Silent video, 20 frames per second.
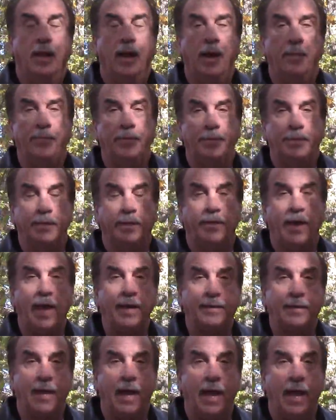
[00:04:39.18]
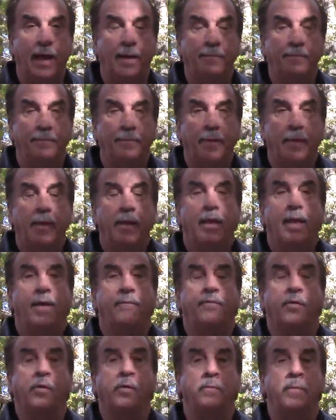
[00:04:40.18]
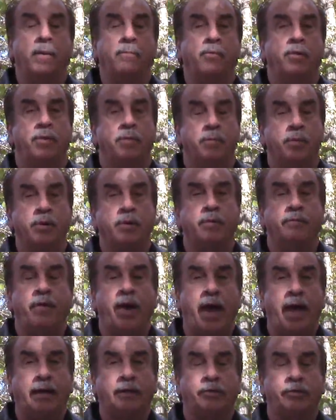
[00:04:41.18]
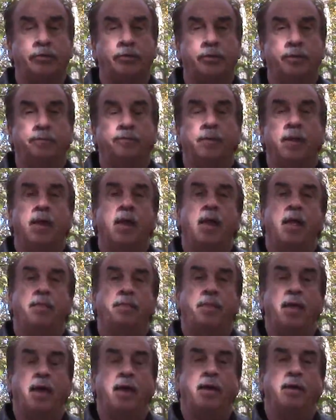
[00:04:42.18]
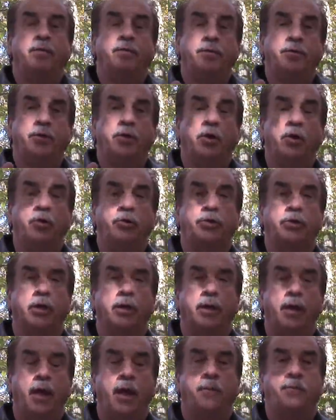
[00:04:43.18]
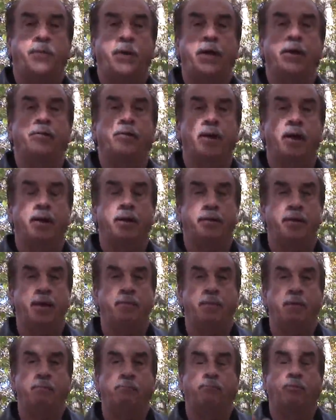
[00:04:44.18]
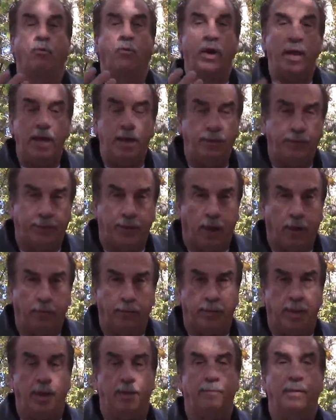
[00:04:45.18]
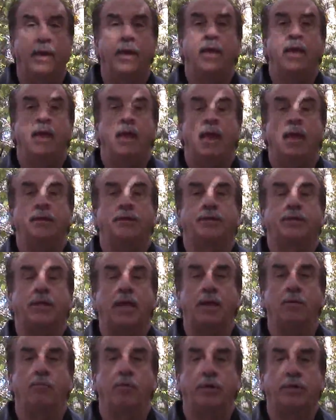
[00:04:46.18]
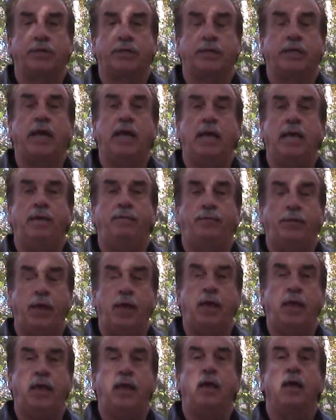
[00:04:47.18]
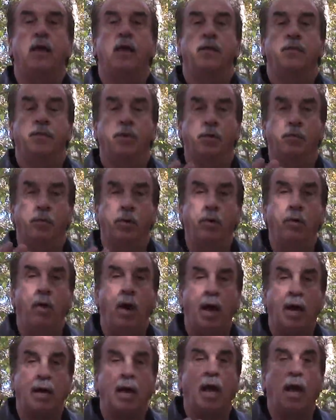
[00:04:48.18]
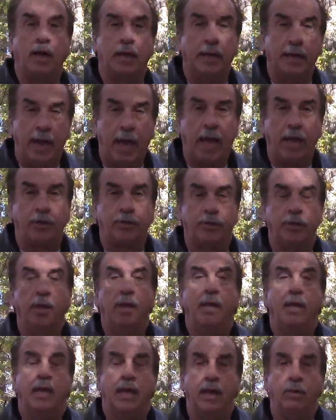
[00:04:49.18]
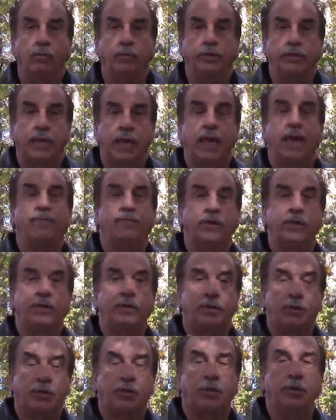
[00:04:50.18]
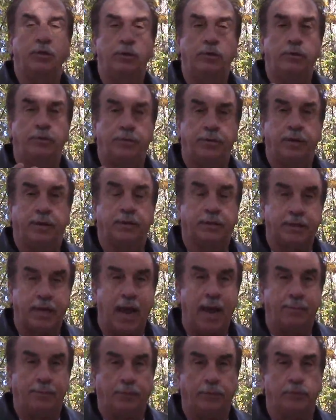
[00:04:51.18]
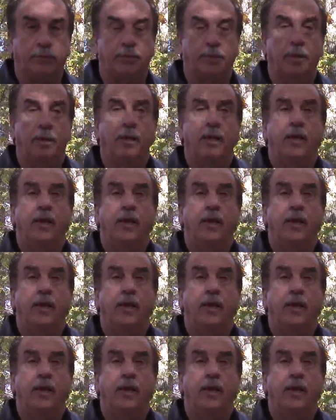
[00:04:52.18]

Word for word: up until that time. If you remember in the book of Acts, they Yahusha appeared unto them and breathed on them and said, Receive ye the Ruach HaKodesh, it was given to the disciples.